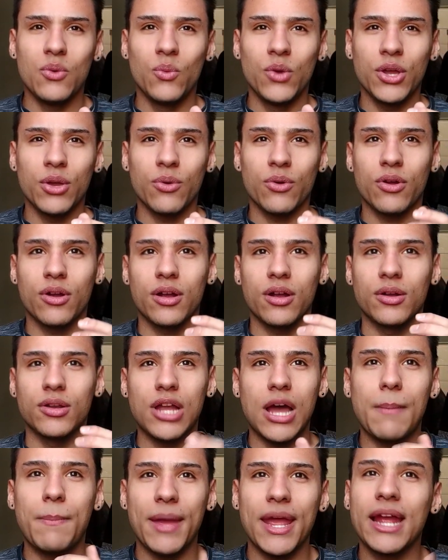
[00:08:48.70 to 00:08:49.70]
we were
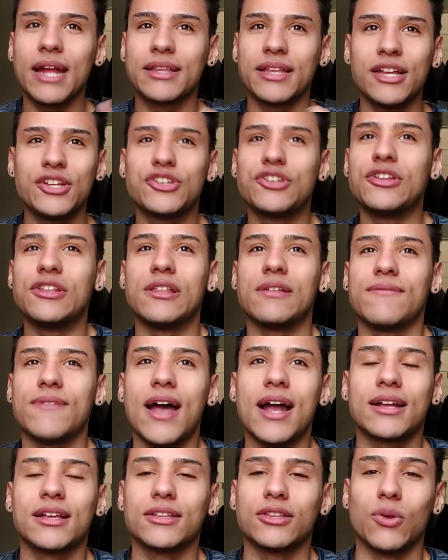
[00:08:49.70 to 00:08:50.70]
not paying attention to the
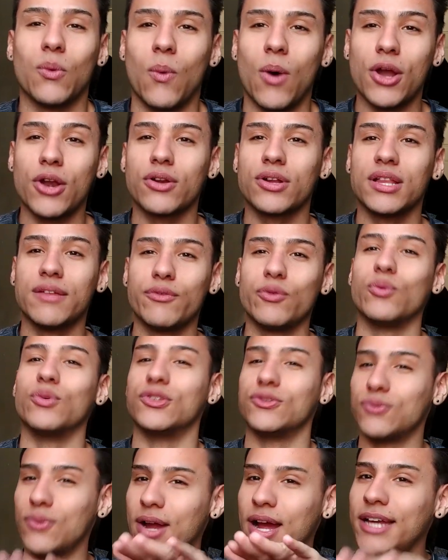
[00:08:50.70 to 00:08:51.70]
fact that the water level
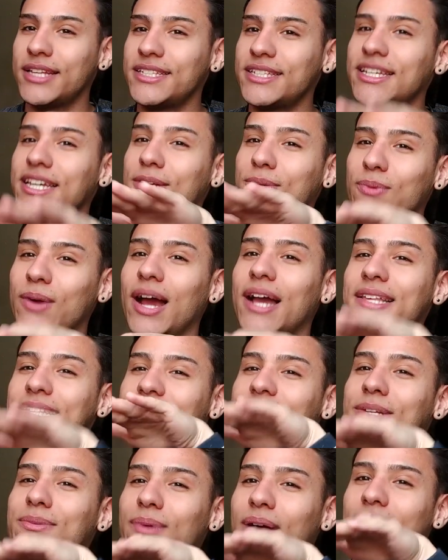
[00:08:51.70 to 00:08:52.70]
was rising and
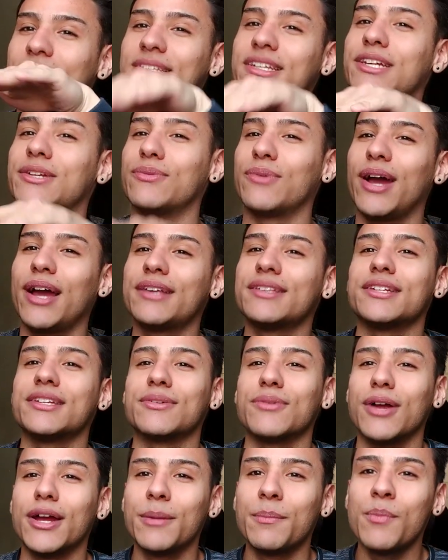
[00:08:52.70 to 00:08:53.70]
rising and rising and
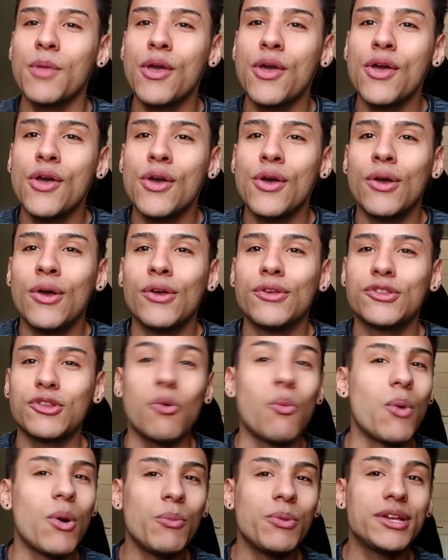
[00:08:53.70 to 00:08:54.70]
rising, right? So
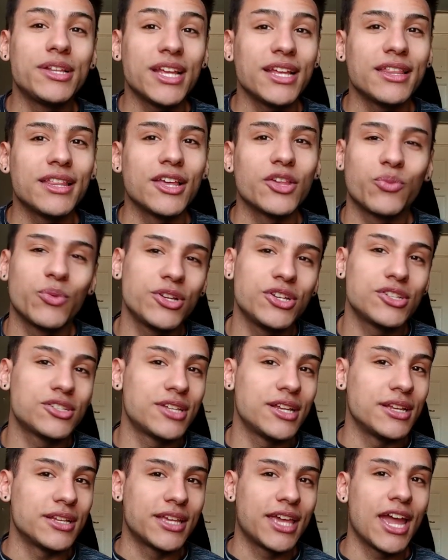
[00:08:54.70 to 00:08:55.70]
when we did this, we just
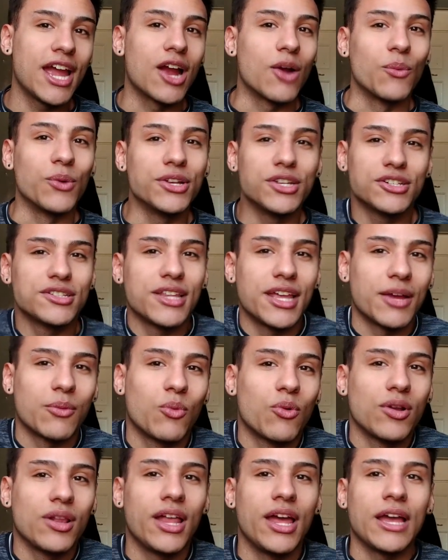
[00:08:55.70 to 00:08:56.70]
didn't care. We just
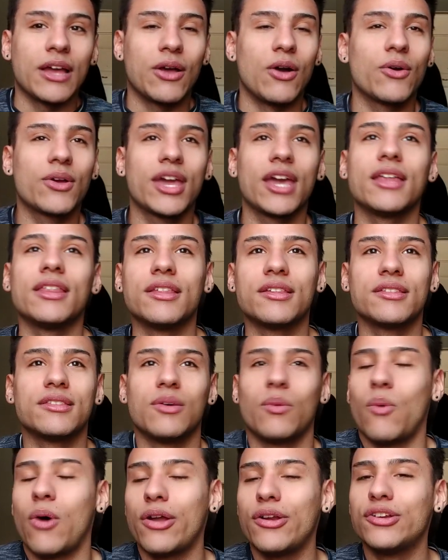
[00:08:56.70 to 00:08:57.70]
we're like, okay,
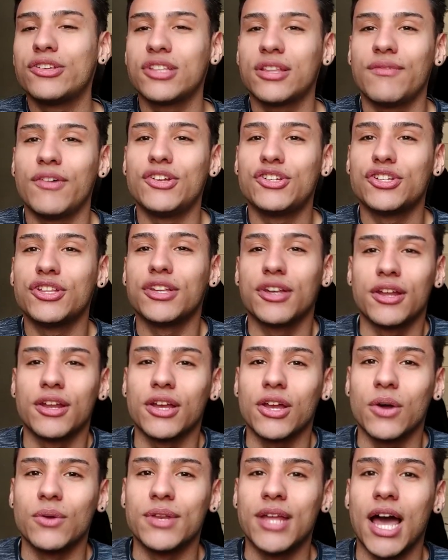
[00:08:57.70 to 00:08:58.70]
the water's eventually gonna
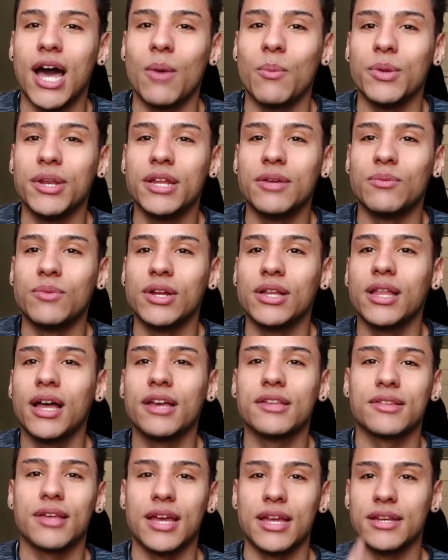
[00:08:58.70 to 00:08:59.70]
go down. We didn't
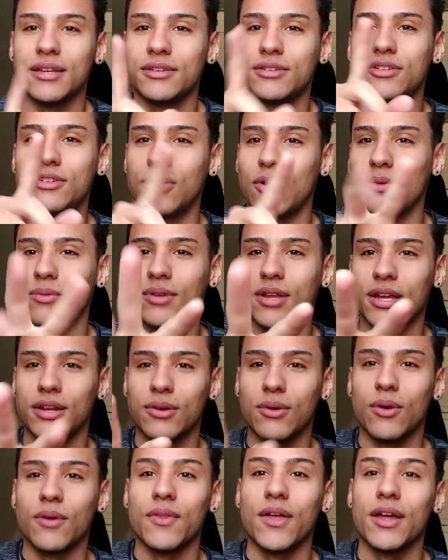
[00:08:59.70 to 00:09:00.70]
realize, and don't
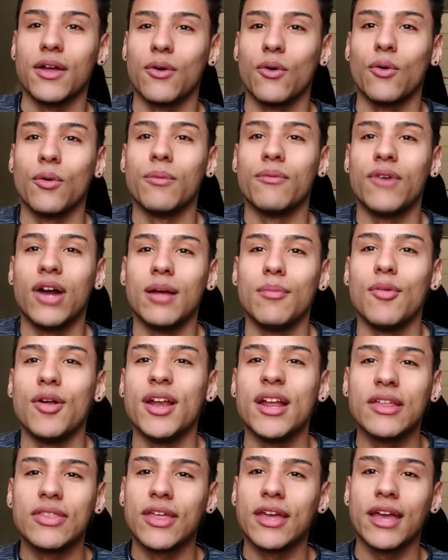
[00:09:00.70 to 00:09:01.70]
ignore that whole
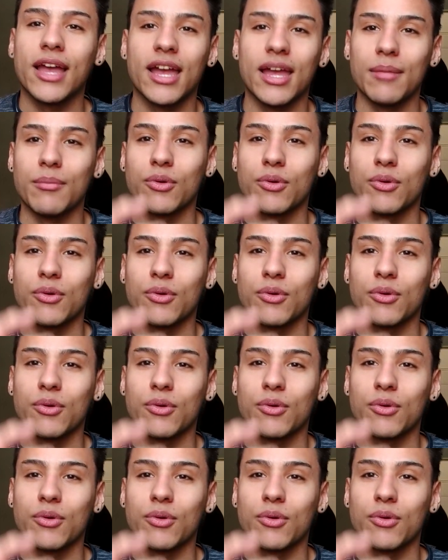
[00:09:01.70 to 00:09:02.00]
vibrating thing. I